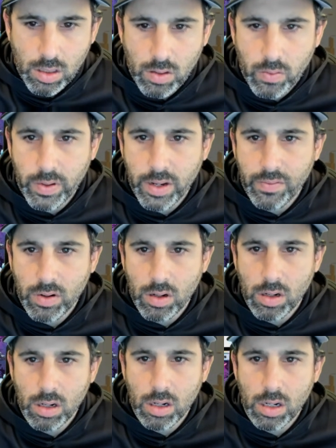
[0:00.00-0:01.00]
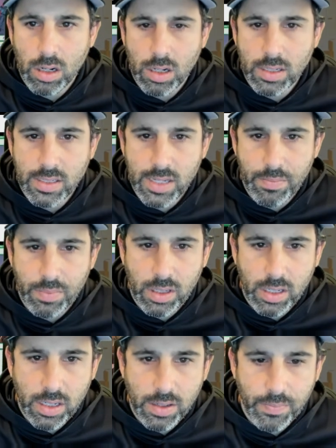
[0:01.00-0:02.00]
We have our
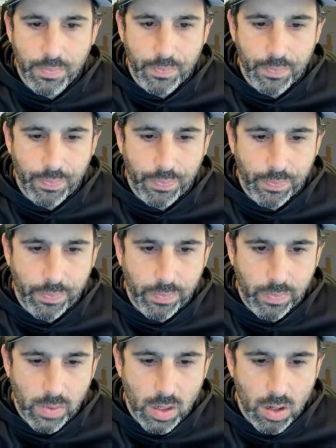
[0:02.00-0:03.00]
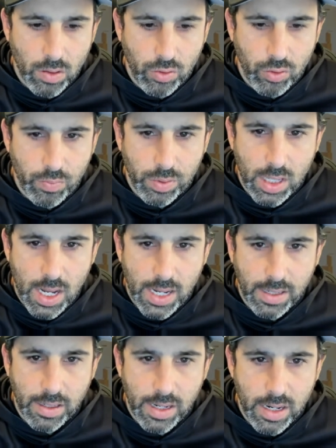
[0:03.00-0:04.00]
Assembly, our 2 plot
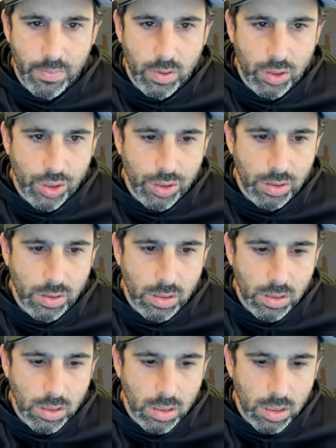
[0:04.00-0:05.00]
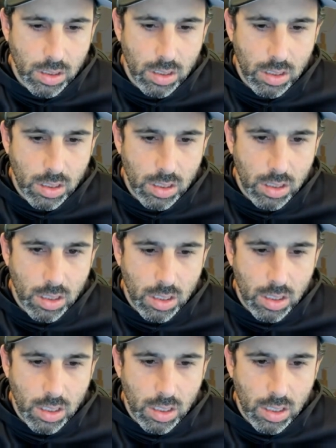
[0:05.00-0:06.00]
ambushers
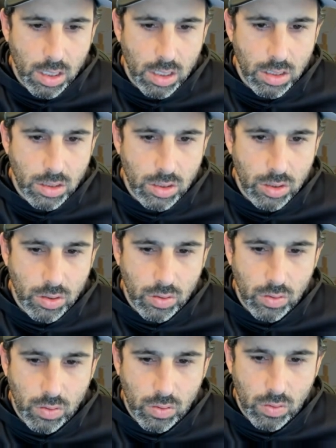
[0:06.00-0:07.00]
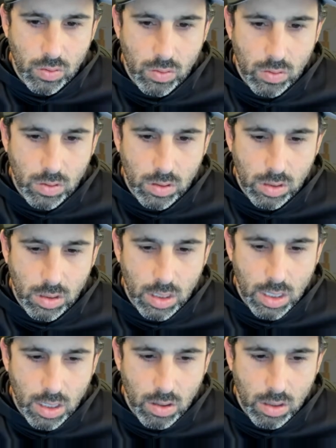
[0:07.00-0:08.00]
into
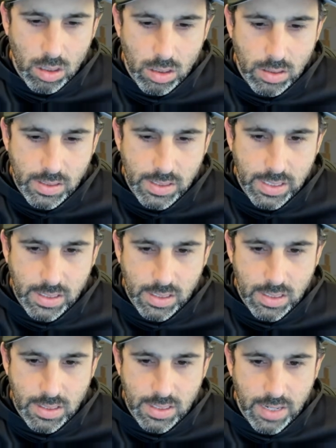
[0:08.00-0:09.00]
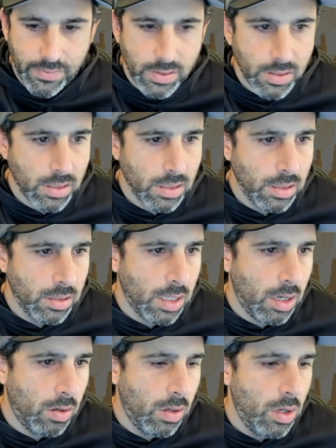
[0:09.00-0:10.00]
our 6 and 7s.
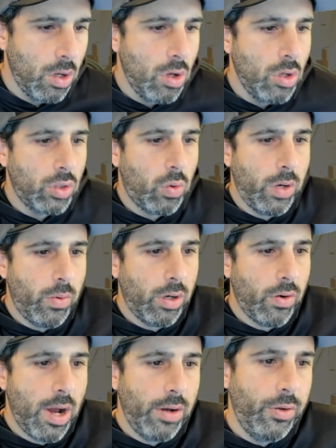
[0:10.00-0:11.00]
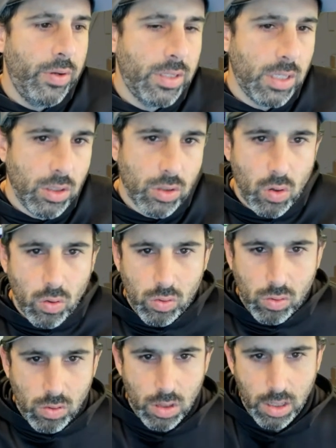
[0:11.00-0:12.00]
So 21 ground units in
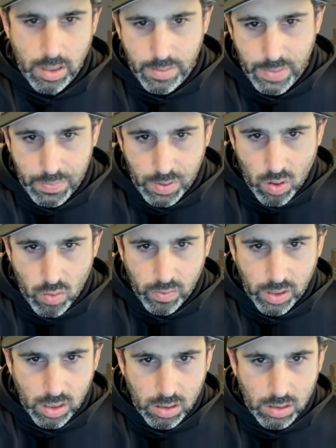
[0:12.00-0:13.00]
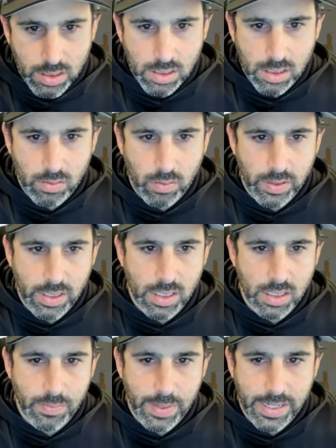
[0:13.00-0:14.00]
total. That might be overkill. see what we did in
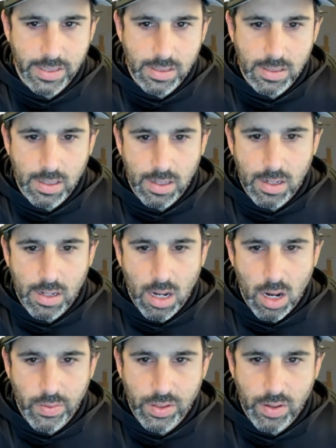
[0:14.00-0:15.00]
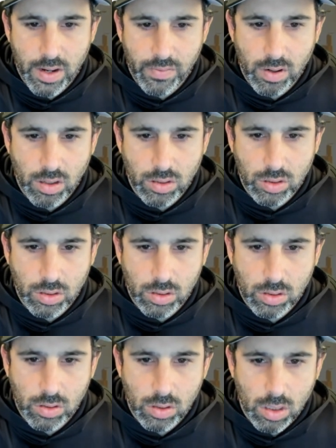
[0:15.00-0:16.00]
space. We do have our
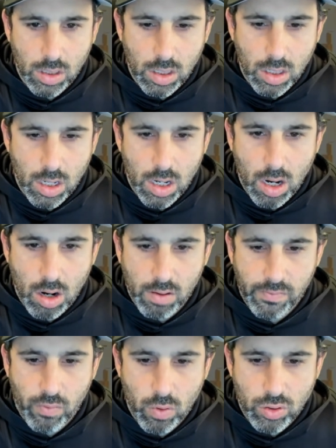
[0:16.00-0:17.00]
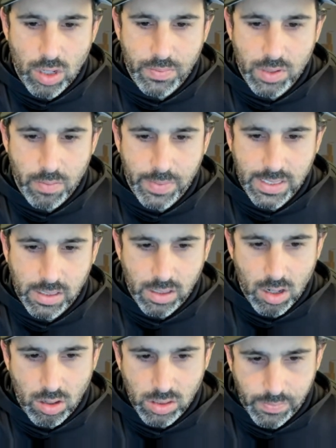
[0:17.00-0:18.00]
4-drops are basically
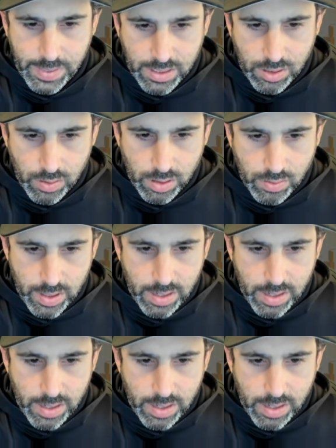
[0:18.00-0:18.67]
all space units, right?